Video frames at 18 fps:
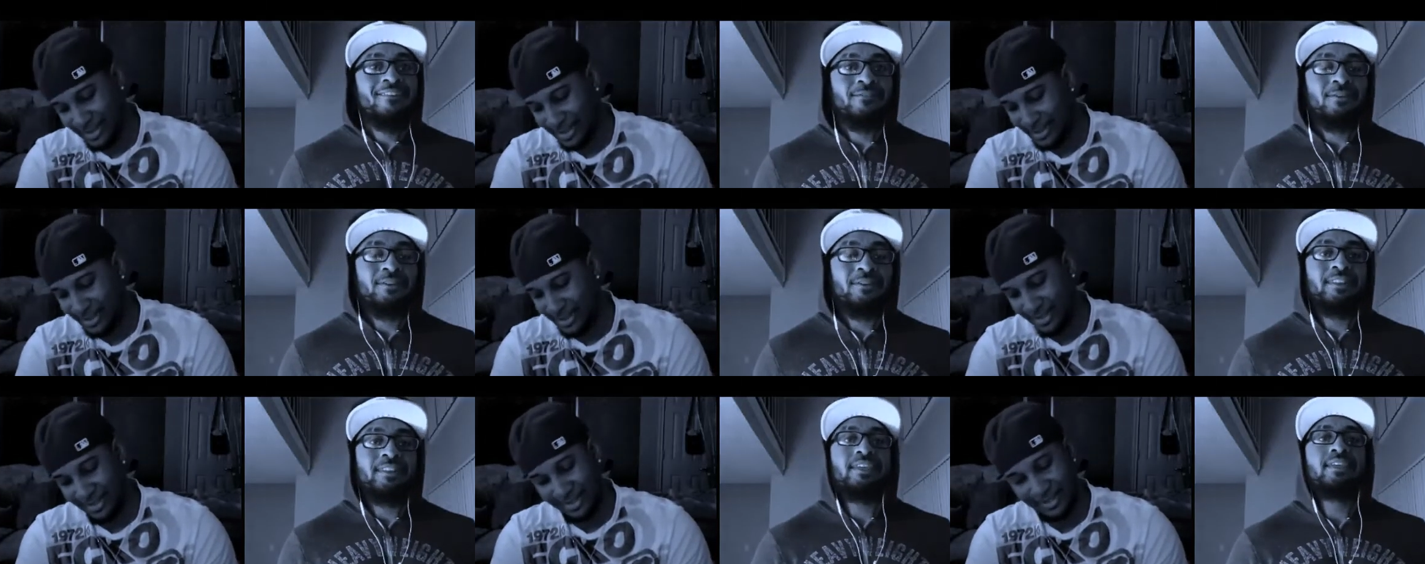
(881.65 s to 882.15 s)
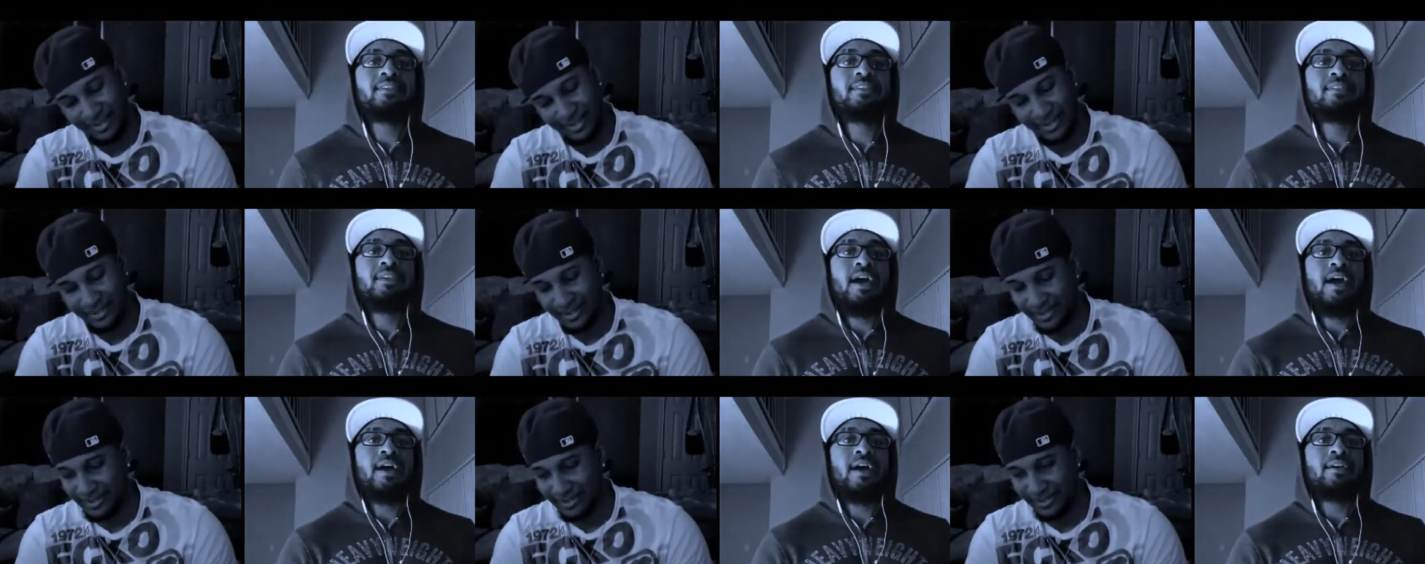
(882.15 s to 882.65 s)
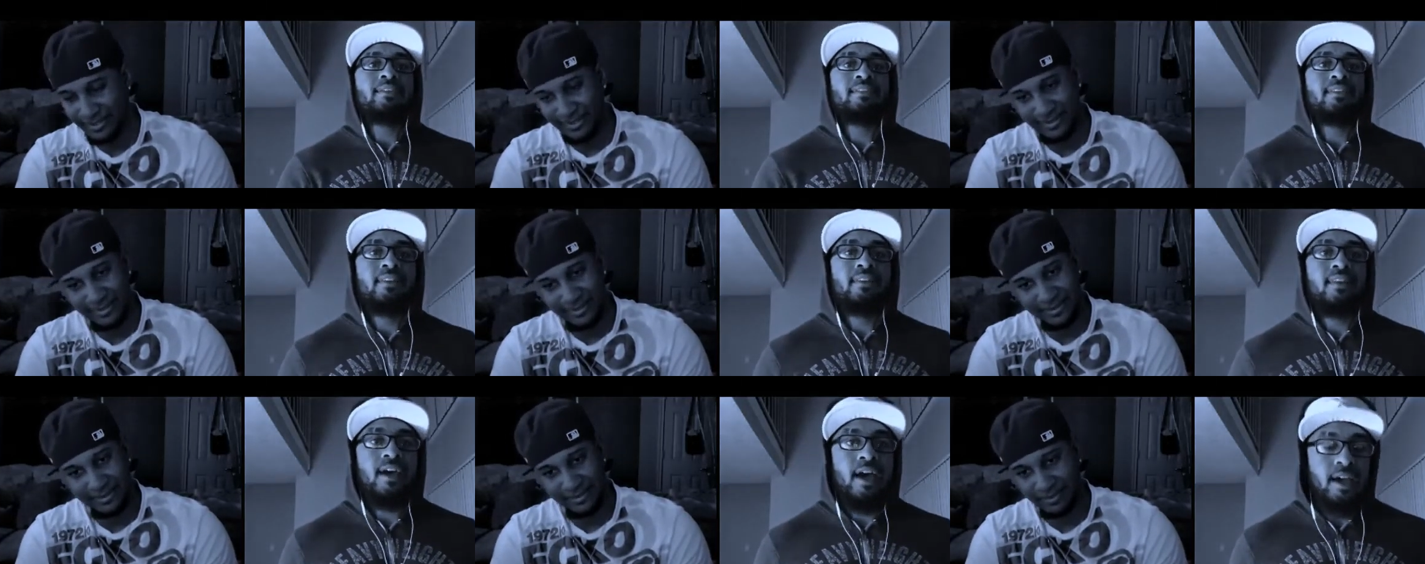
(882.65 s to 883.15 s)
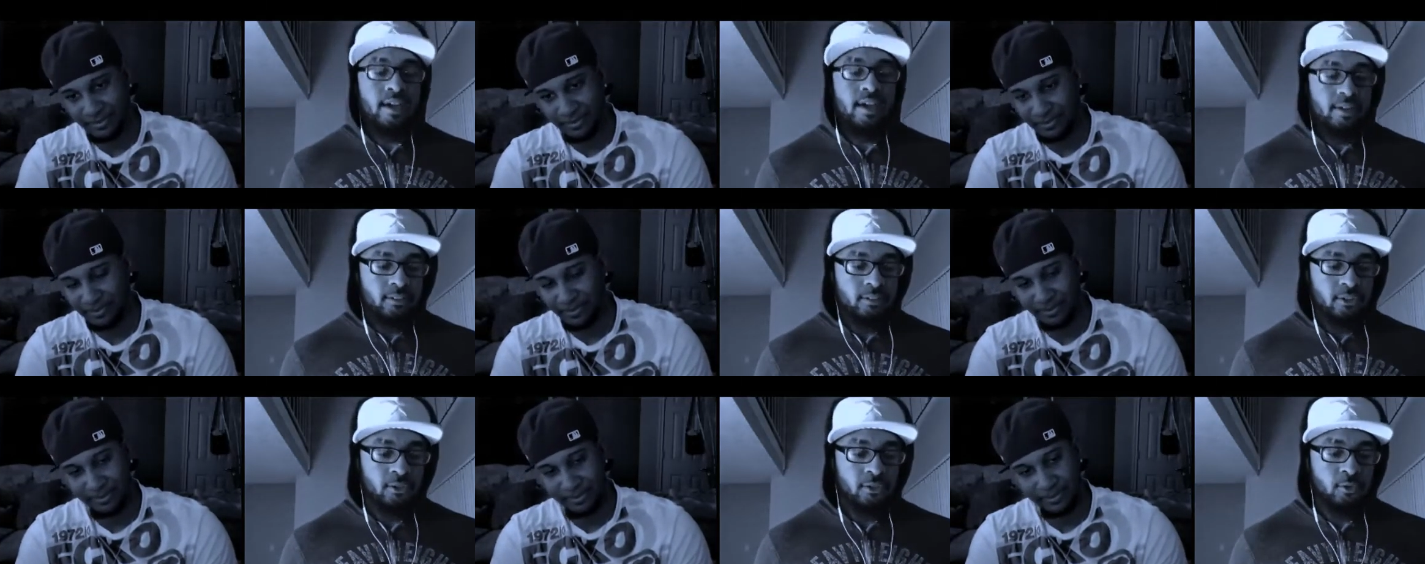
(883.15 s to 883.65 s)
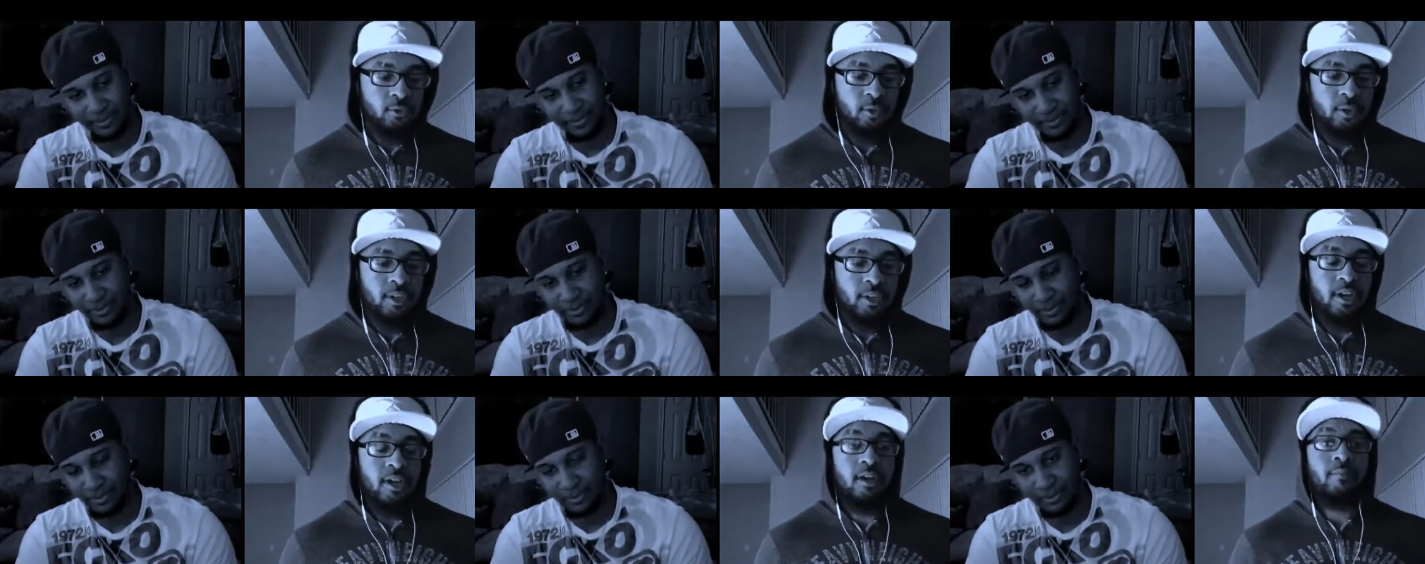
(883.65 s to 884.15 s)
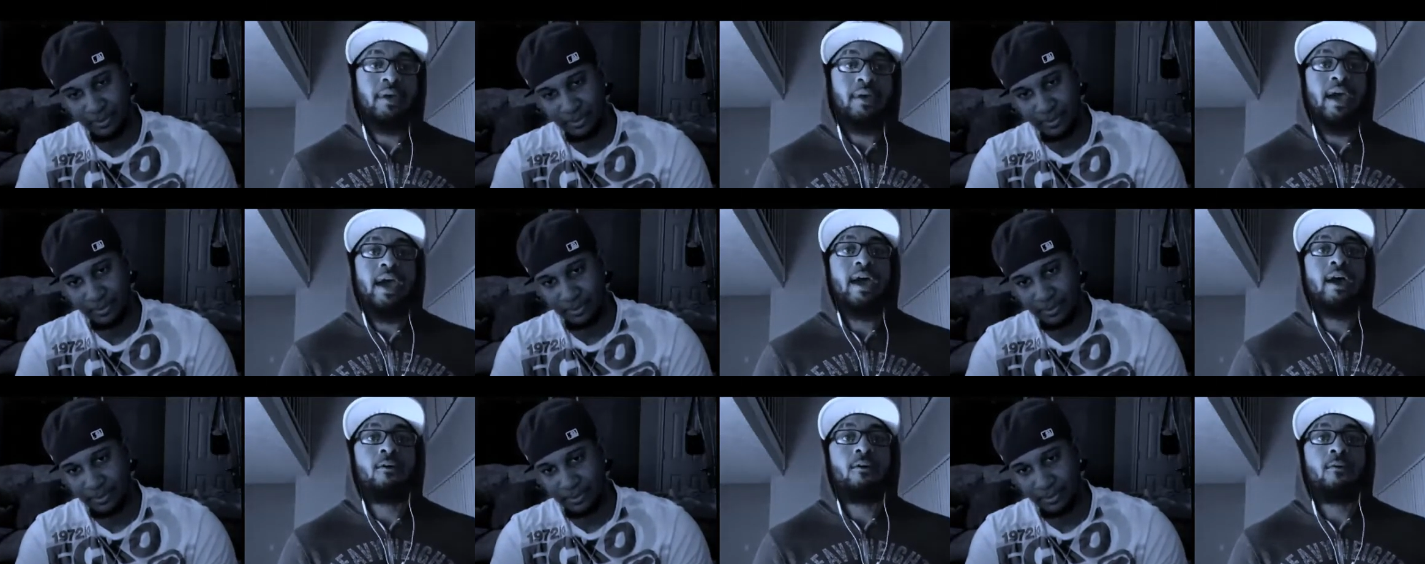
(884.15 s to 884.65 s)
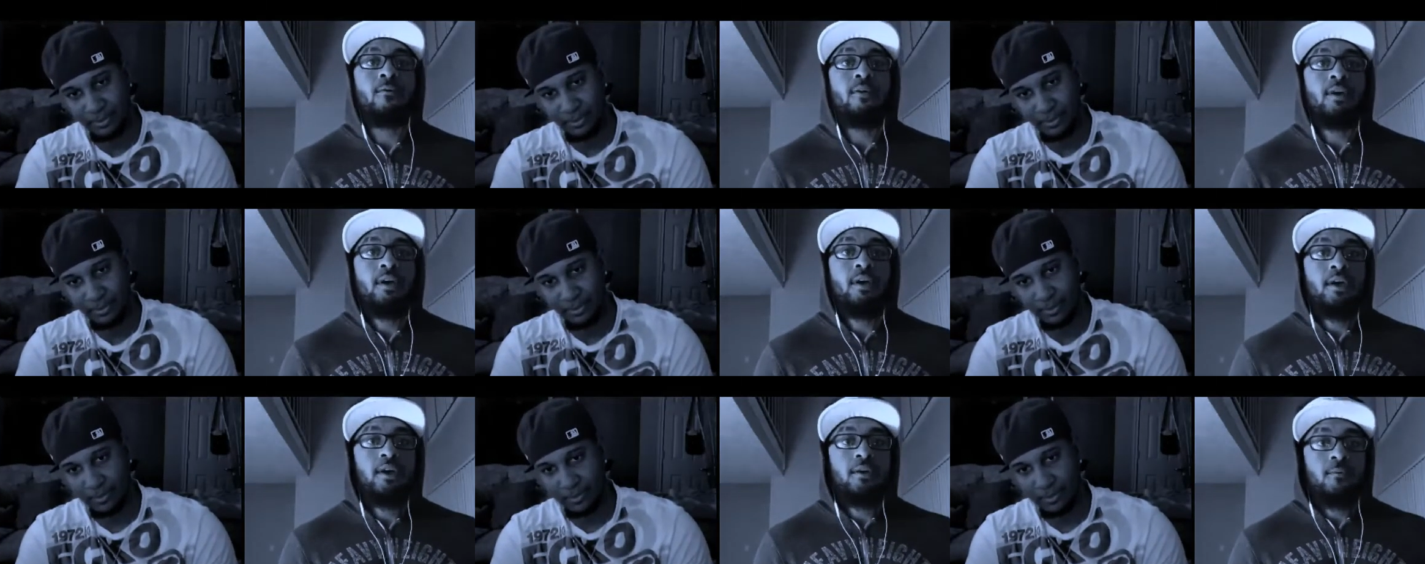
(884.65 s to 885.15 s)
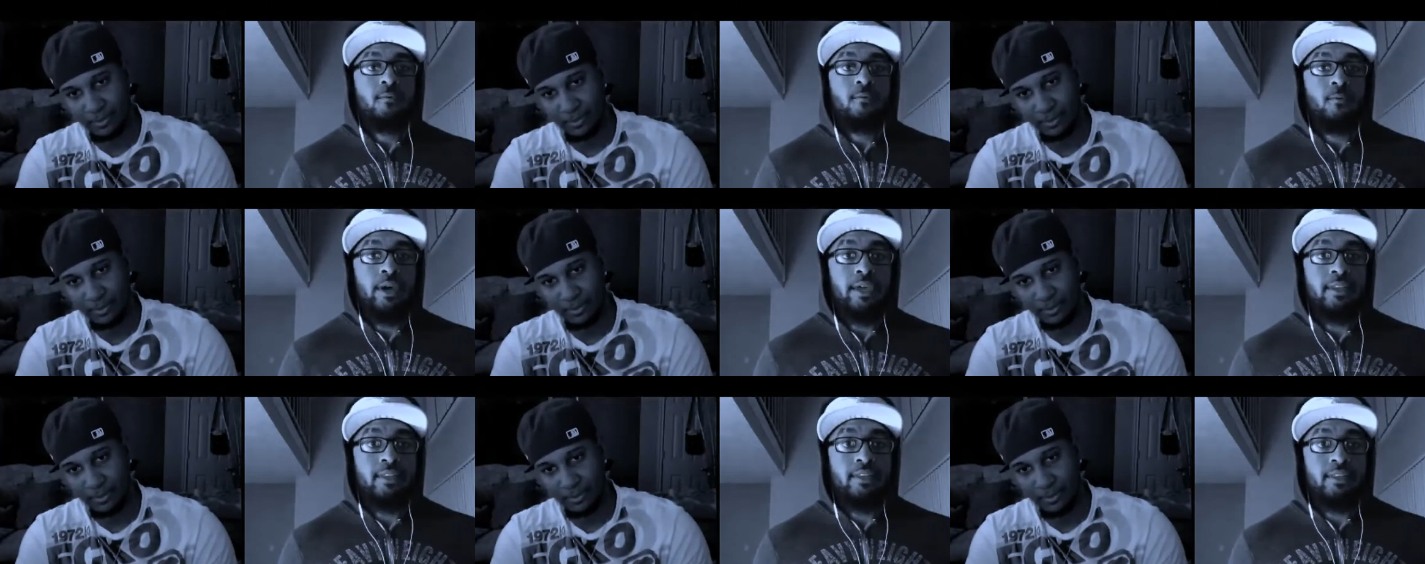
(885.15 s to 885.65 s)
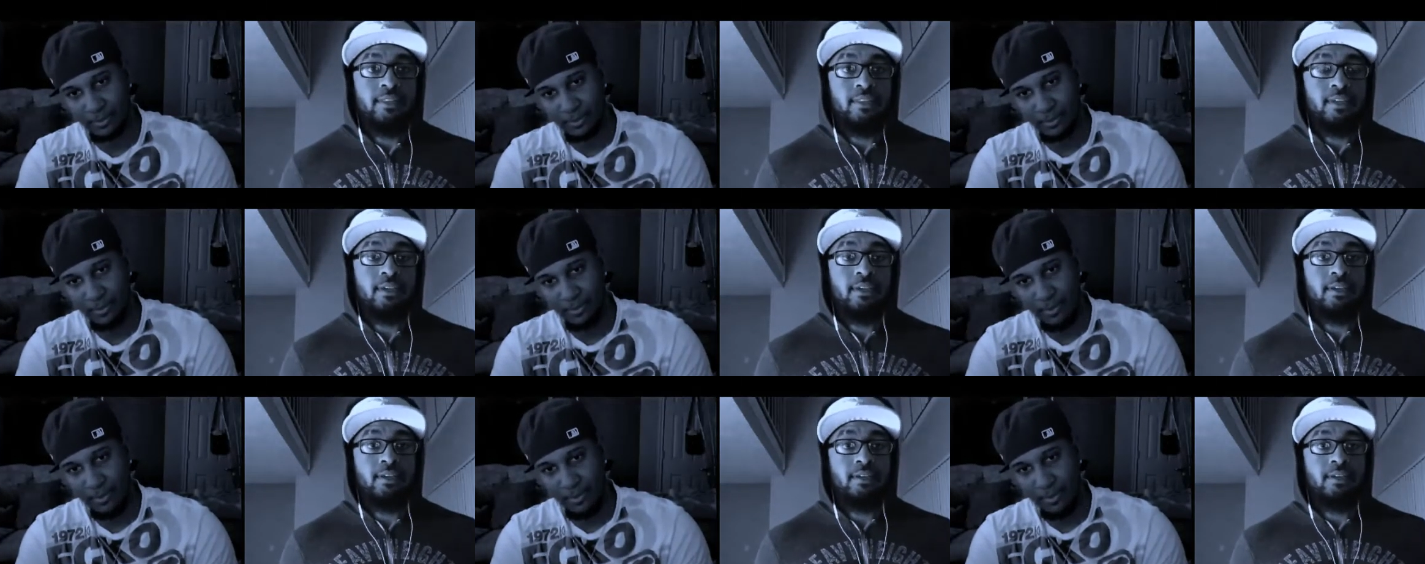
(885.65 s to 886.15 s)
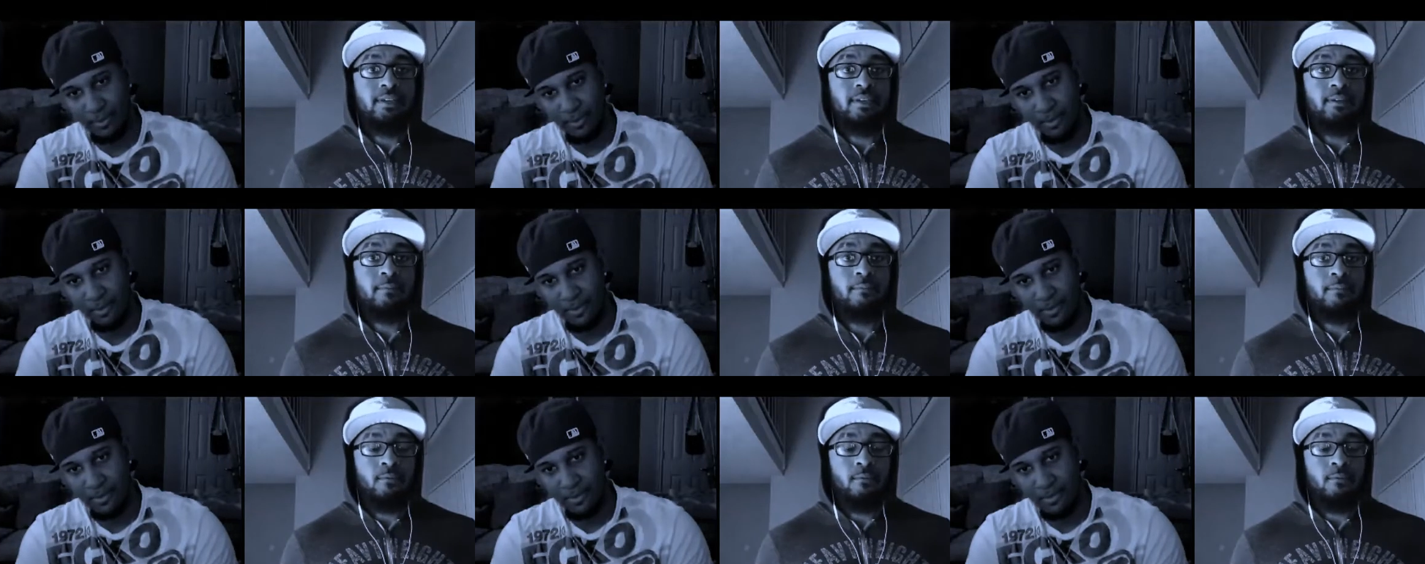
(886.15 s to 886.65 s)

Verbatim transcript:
Speaker 1: for these guys not to come out when the